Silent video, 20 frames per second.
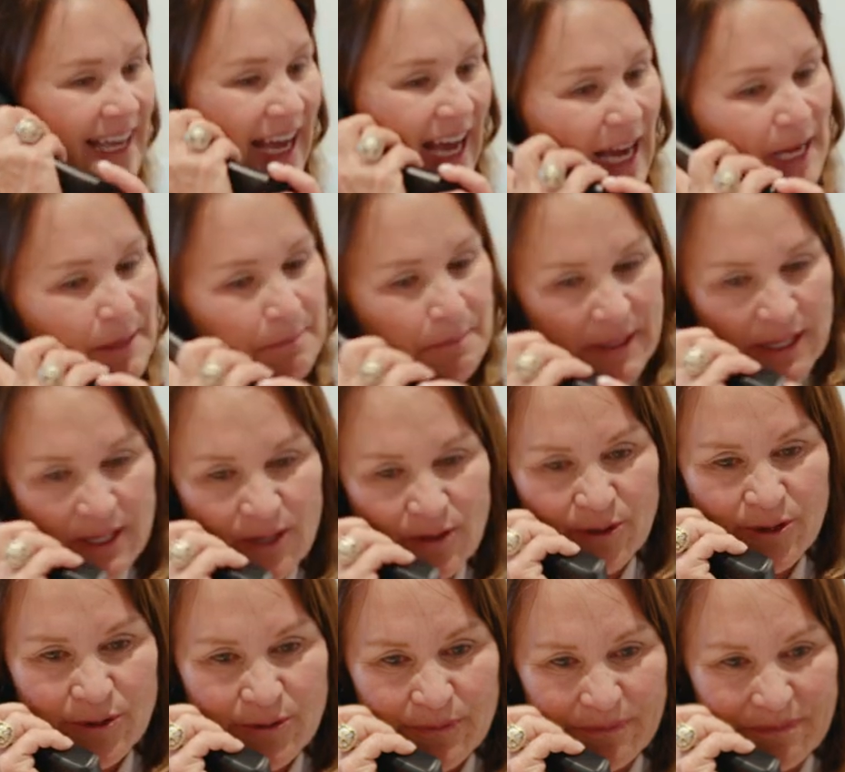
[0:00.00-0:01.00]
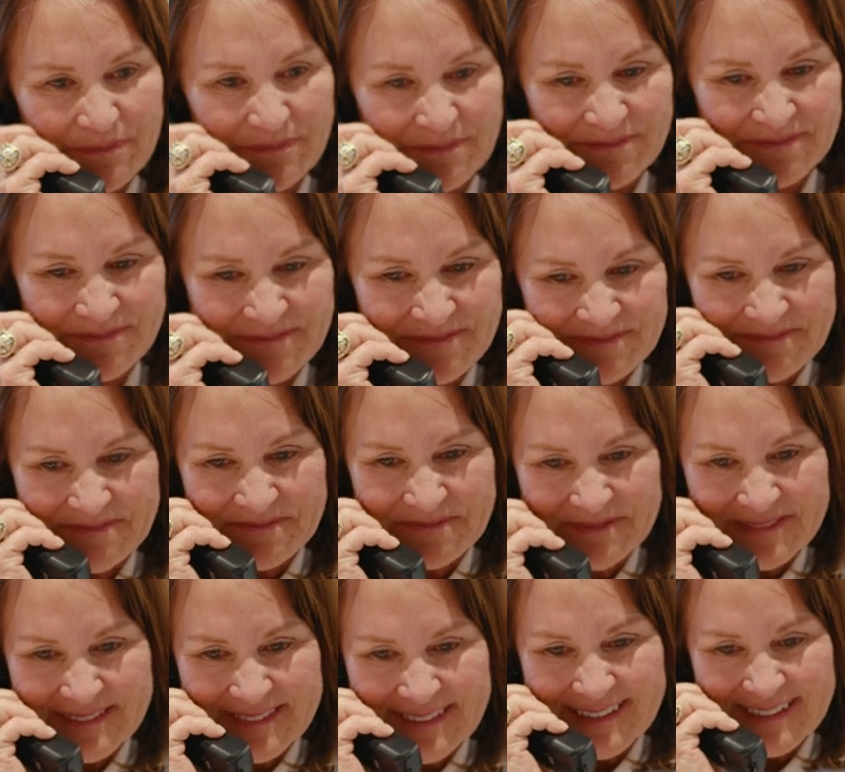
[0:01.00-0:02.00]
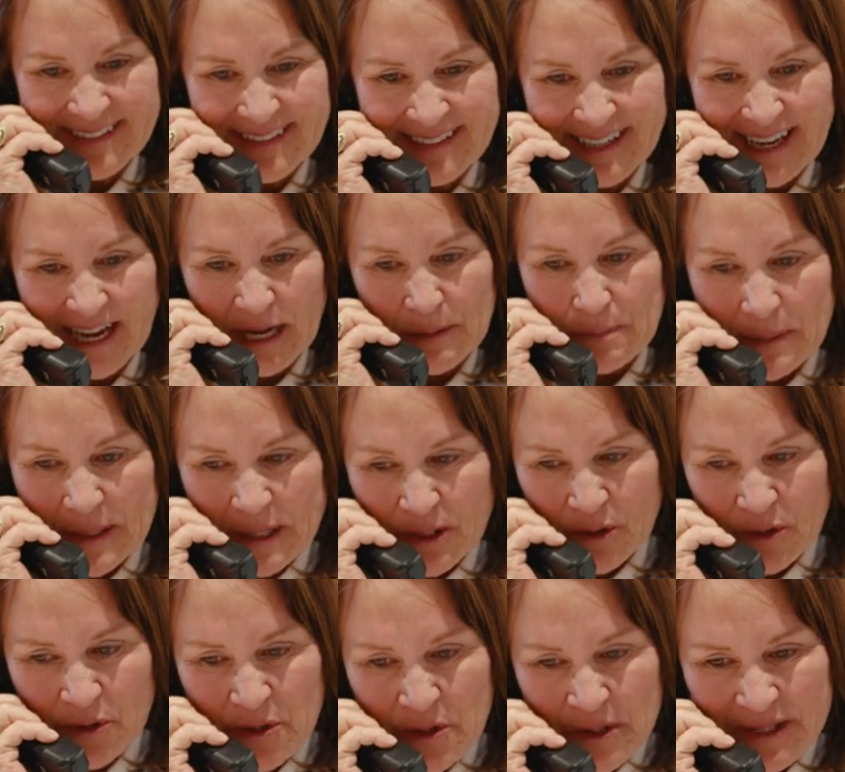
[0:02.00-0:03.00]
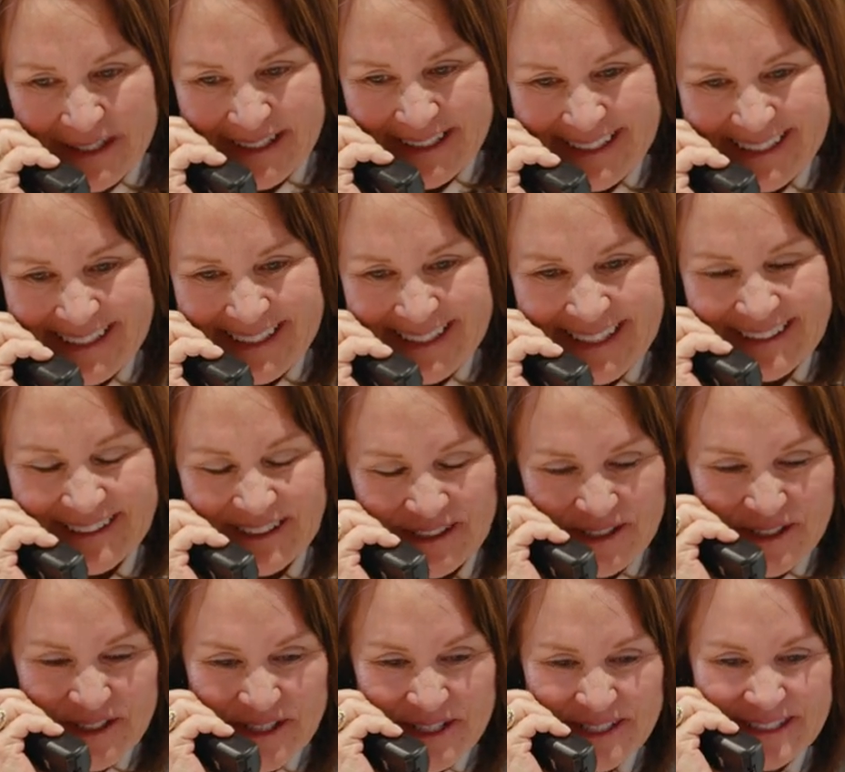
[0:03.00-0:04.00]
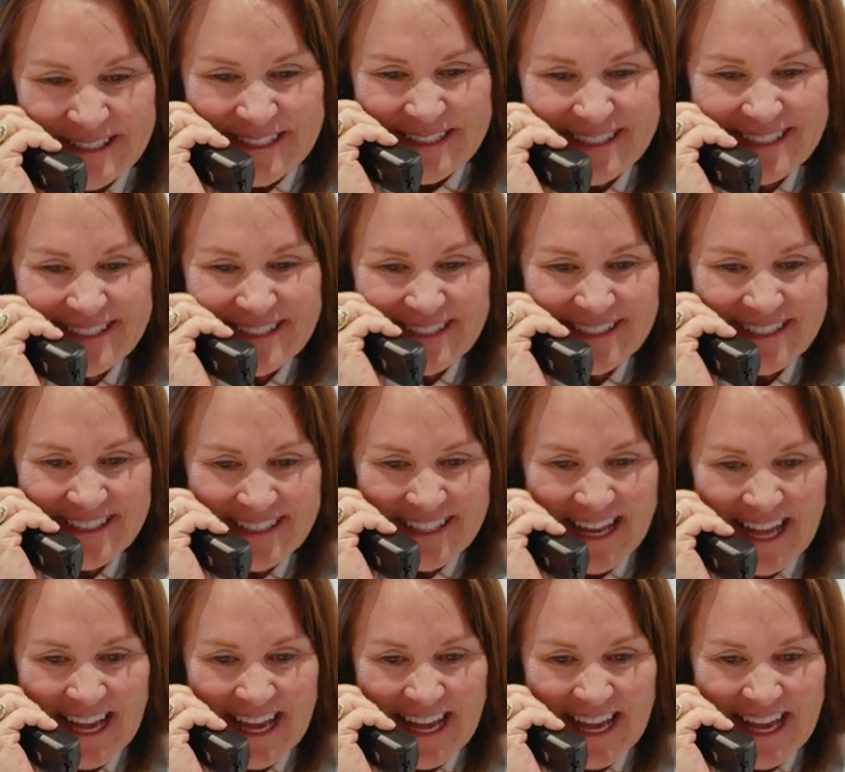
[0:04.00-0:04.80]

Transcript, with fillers: Hi, Peter. Hi, Peter. Good, good, good.